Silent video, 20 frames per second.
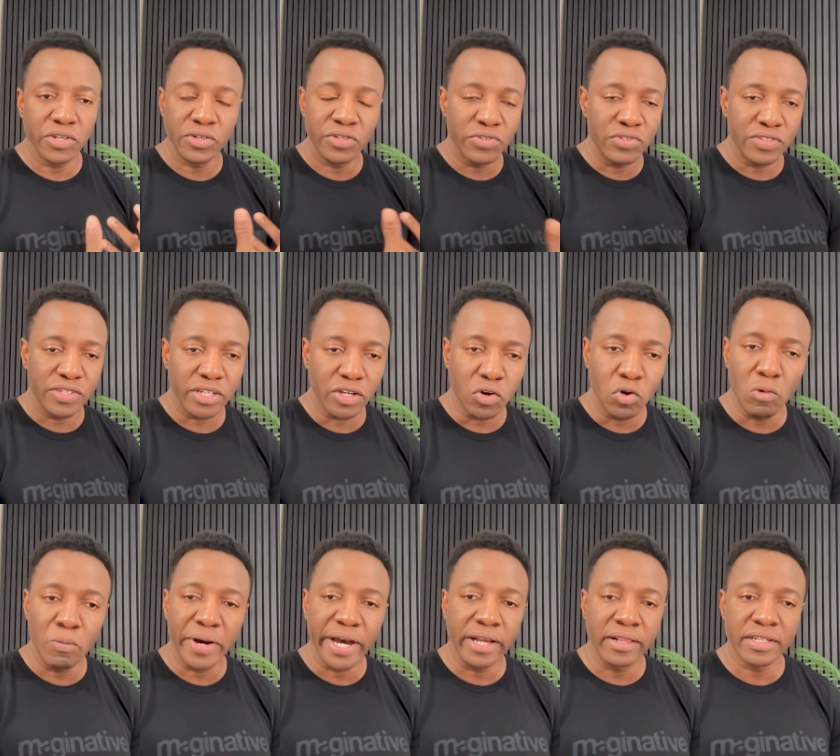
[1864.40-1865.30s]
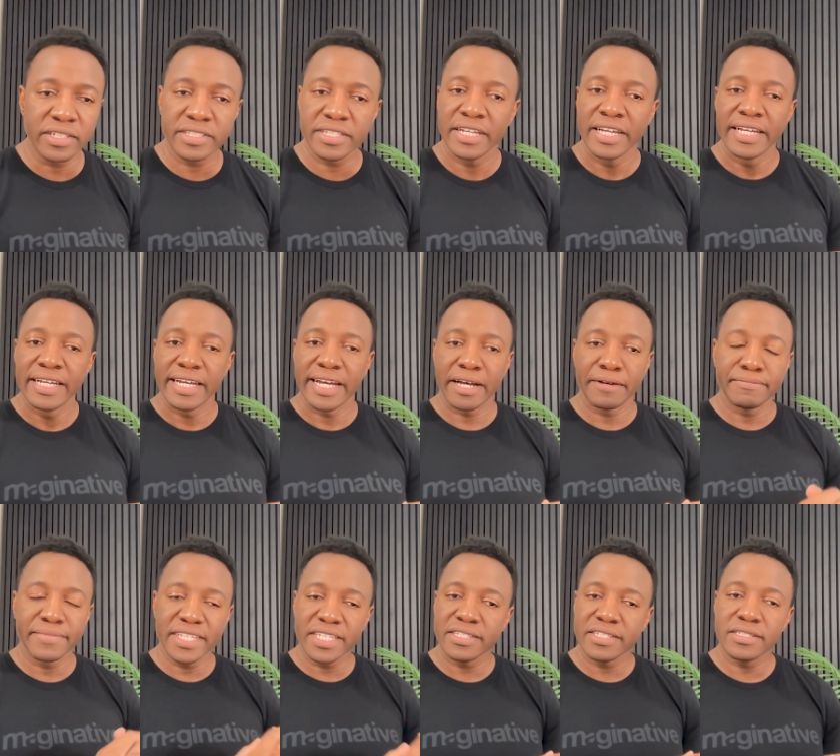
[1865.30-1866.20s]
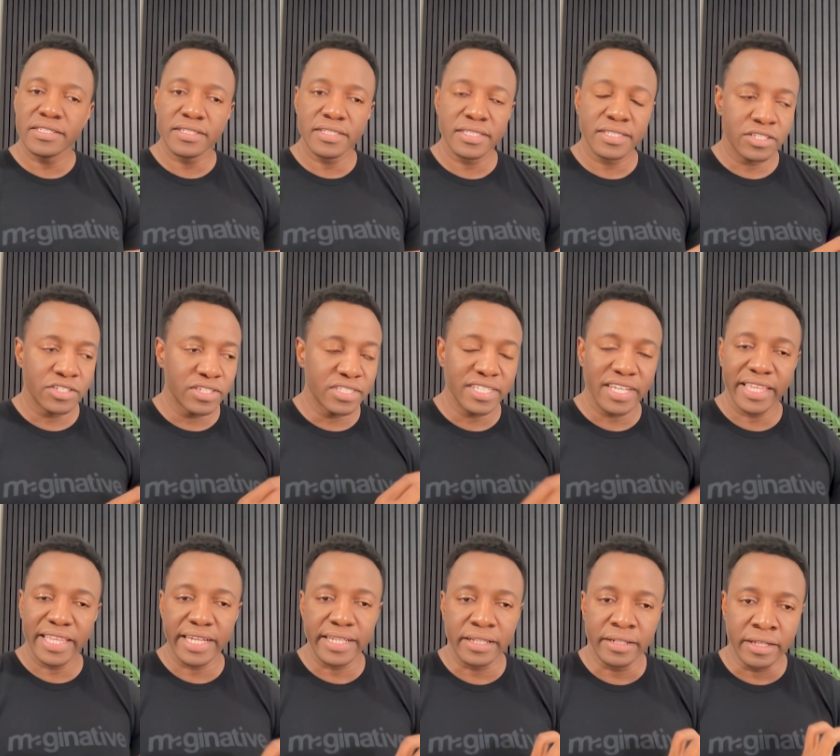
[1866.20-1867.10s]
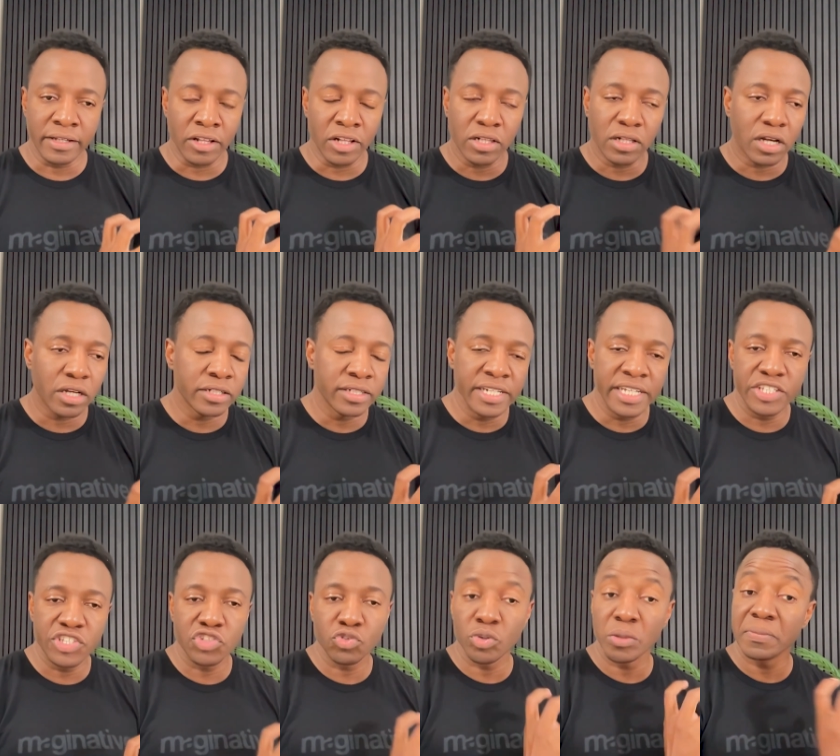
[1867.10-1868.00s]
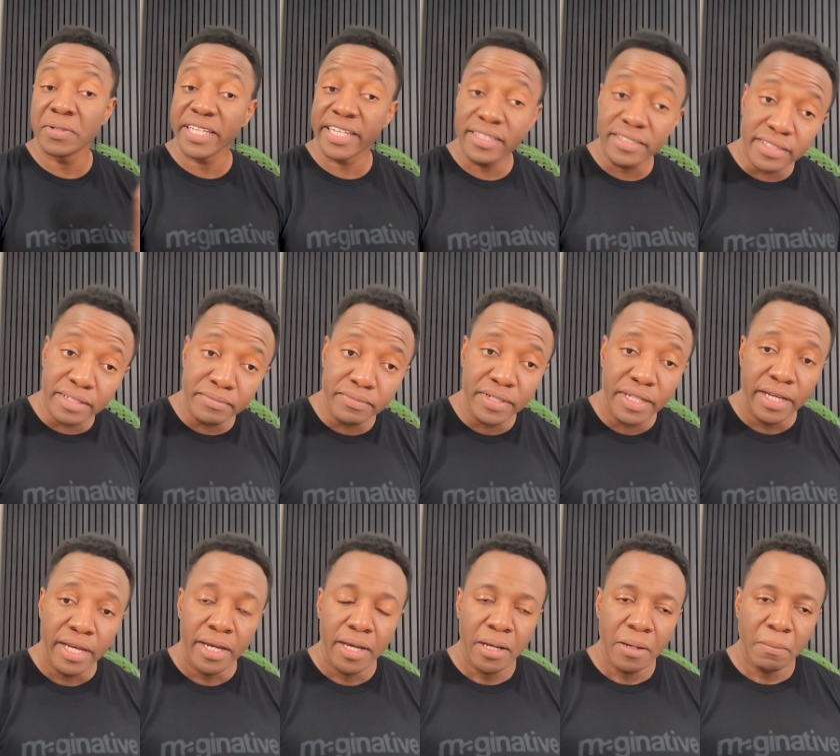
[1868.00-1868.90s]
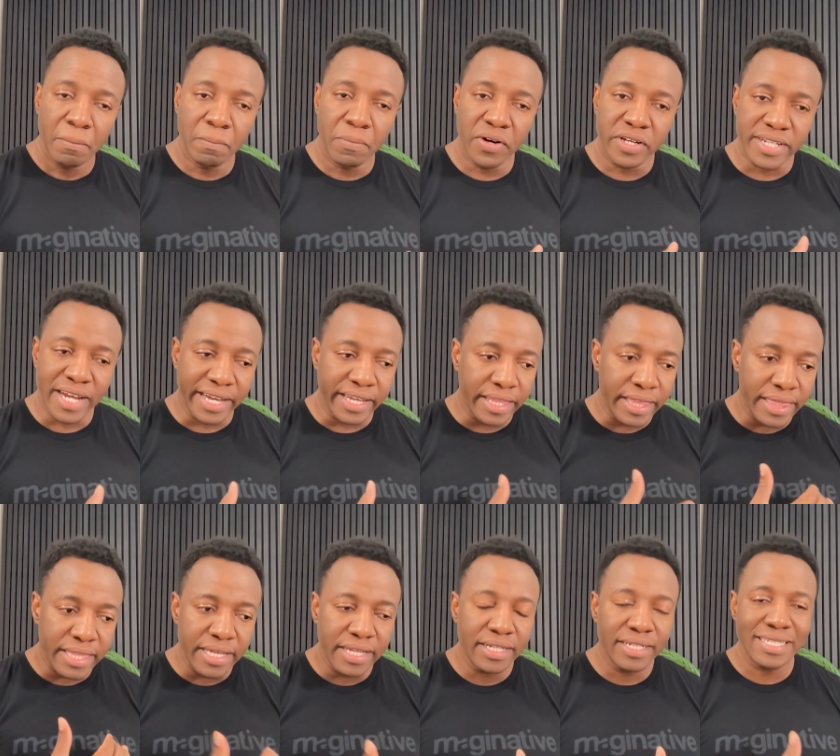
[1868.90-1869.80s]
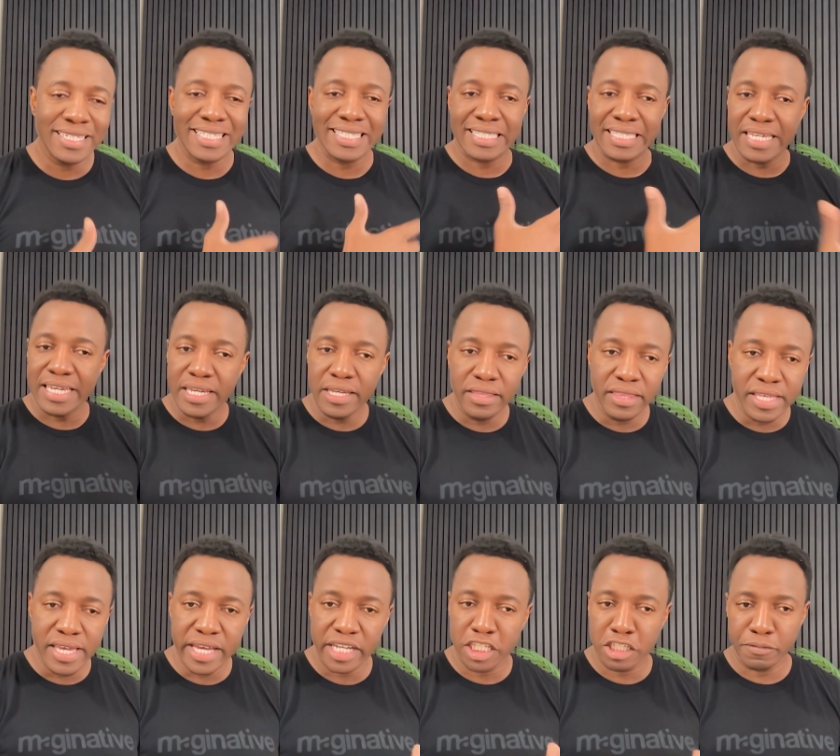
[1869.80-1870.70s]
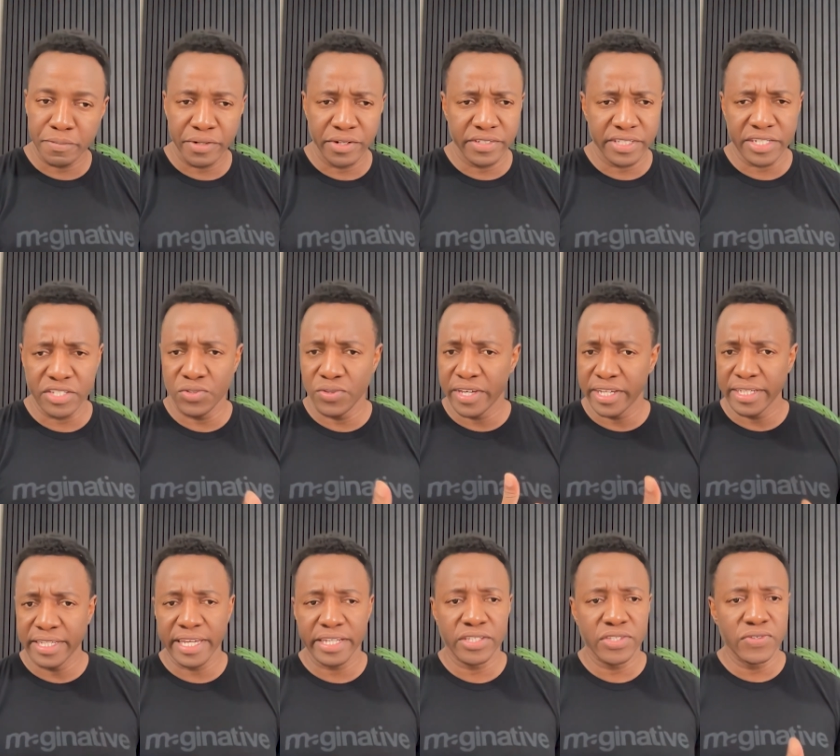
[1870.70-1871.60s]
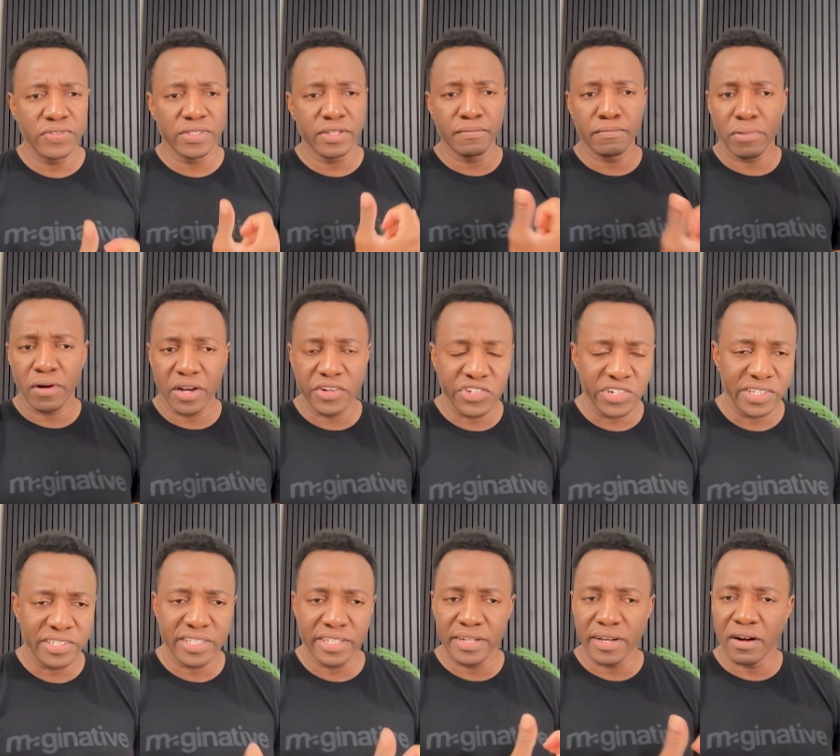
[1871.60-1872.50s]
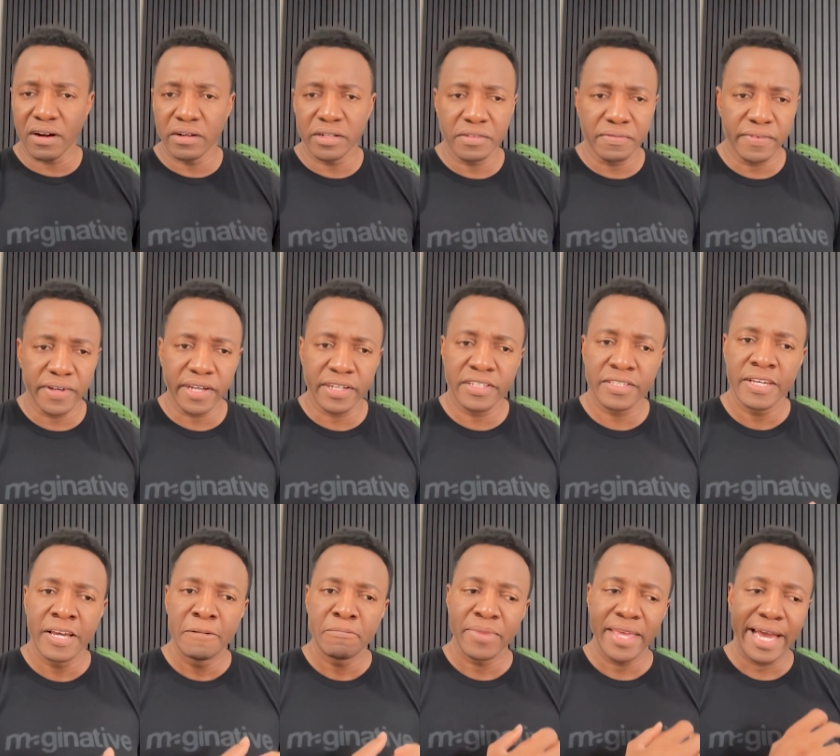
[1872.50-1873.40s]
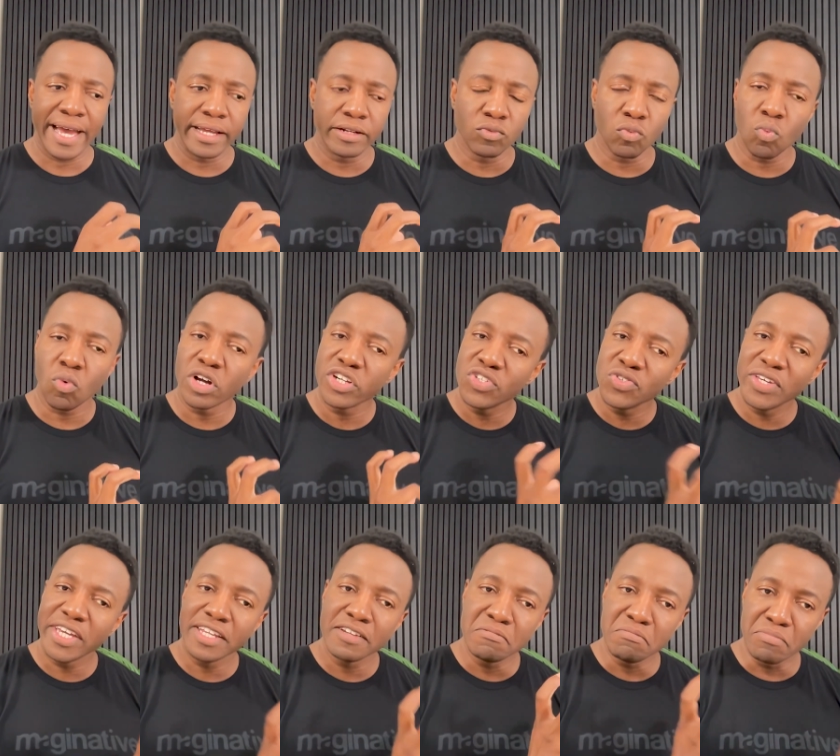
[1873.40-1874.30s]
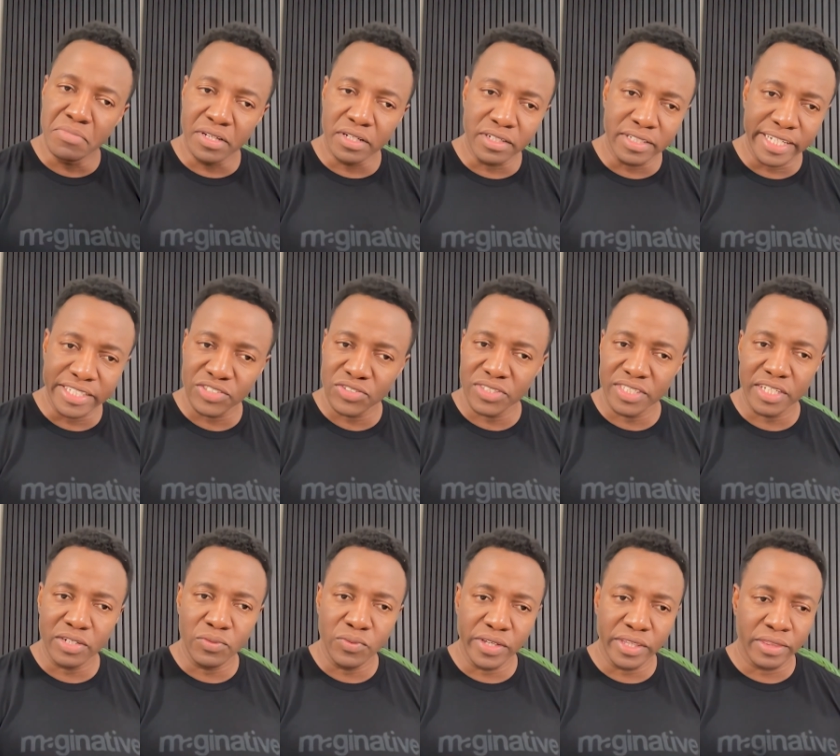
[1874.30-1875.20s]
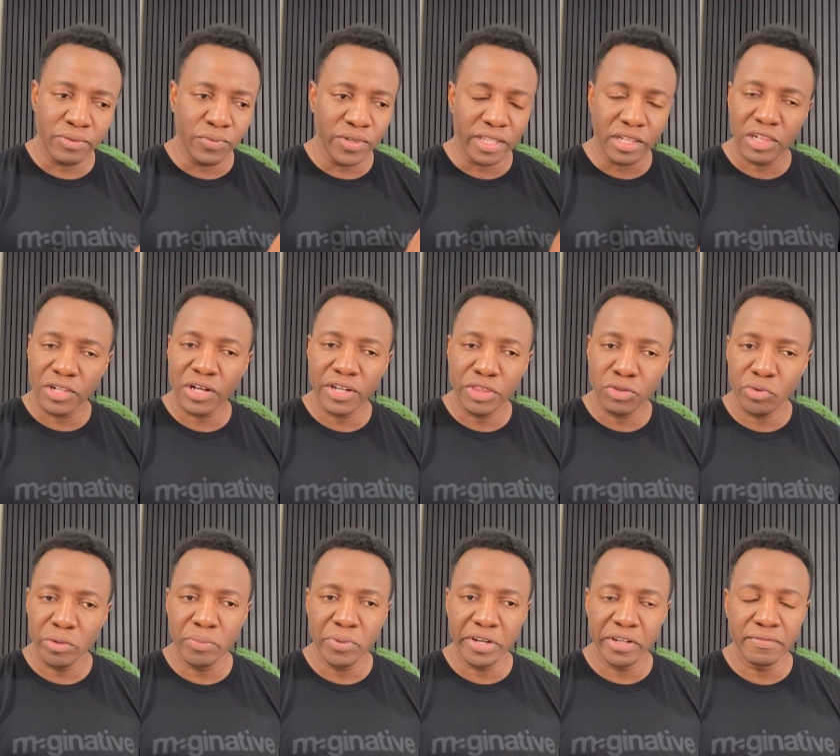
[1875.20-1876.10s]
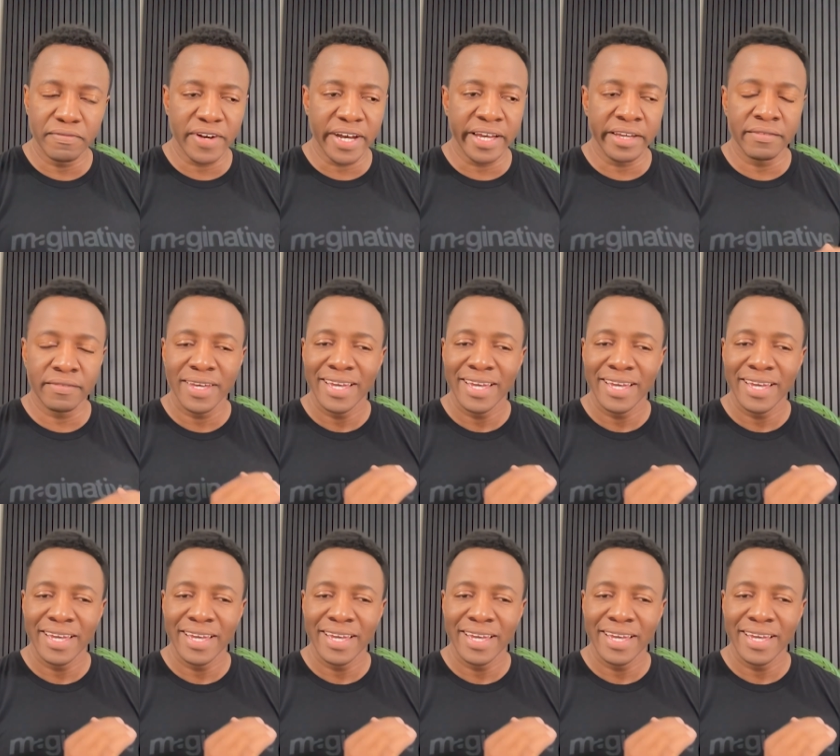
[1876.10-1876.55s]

using Copilot. Um, this isn't to say that Claude needs to replace them, but I think seeing the experience that you can get using projects and artifacts and what you can build, as you said, with, with Claude 3.5,